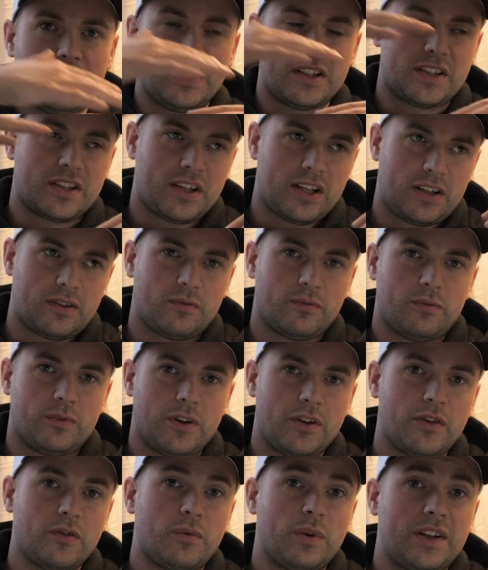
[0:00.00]
It's like
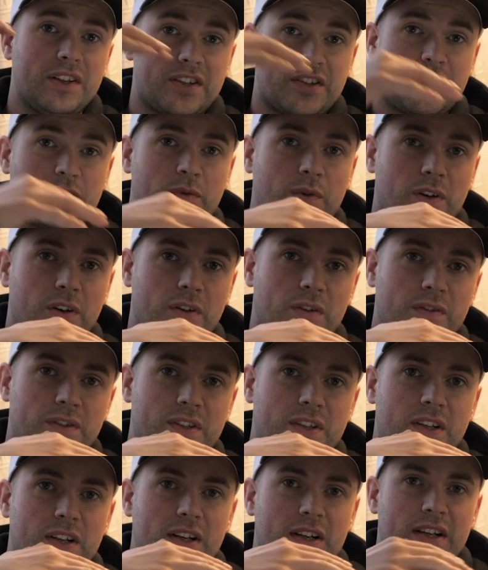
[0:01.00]
where the wind swirls,